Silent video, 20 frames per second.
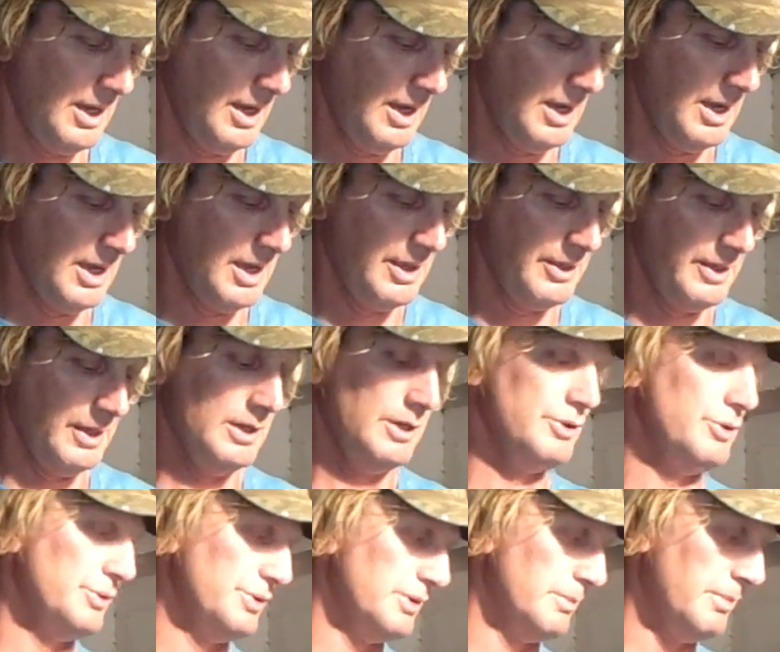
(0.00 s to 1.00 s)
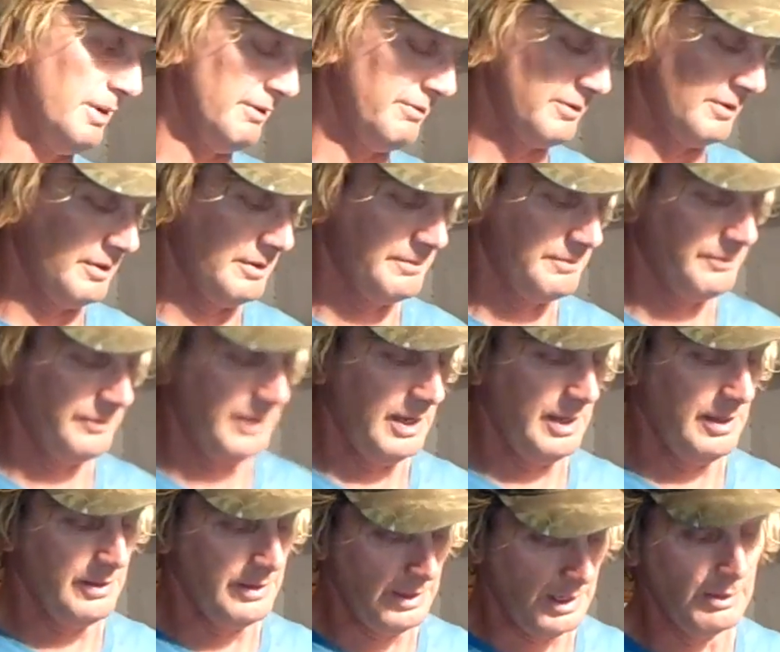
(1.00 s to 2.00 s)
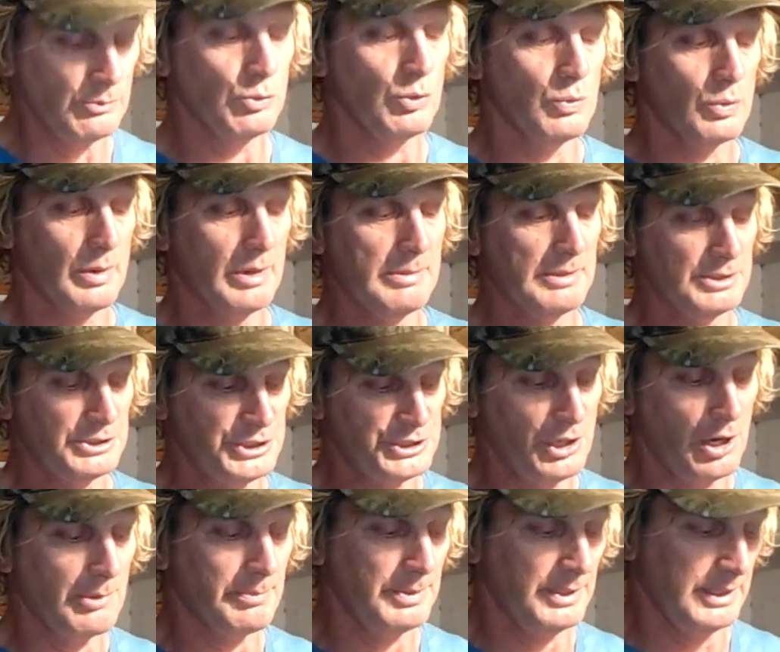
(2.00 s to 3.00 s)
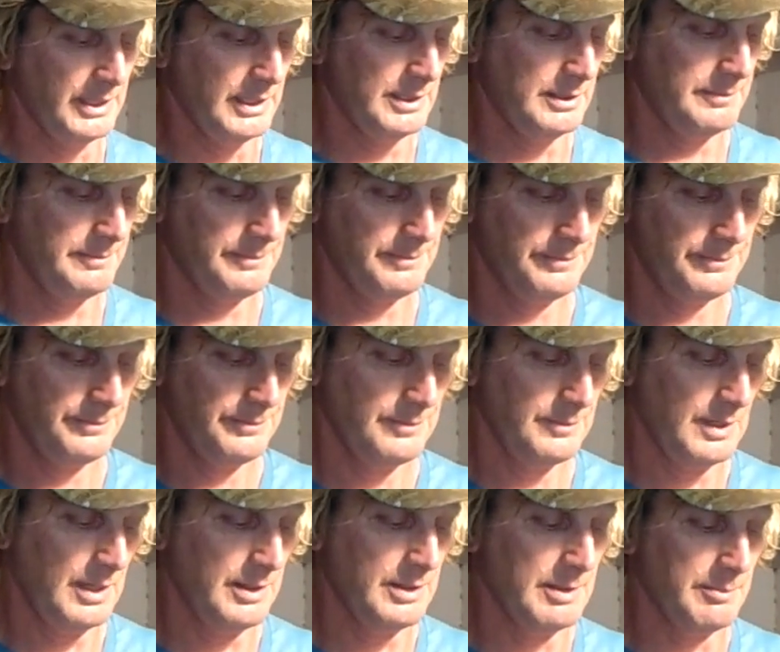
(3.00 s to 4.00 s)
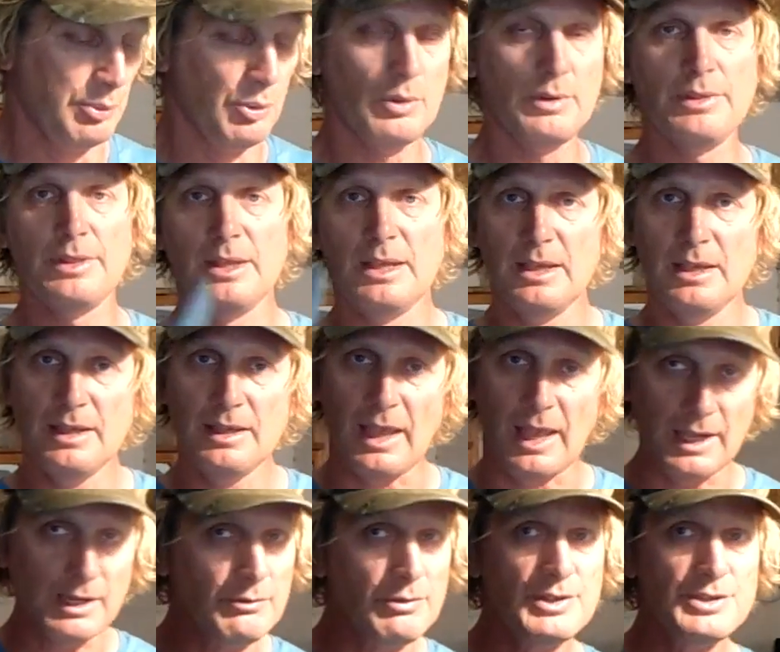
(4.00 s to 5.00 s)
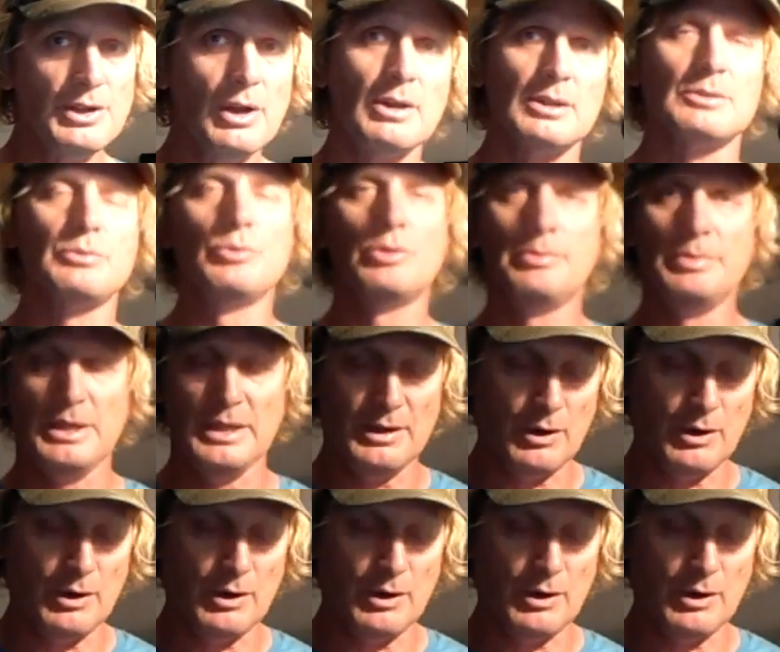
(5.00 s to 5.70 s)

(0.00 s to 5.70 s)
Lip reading: And then I'll use the buffer. And then we'll worry about sharpening it. And the end result will be,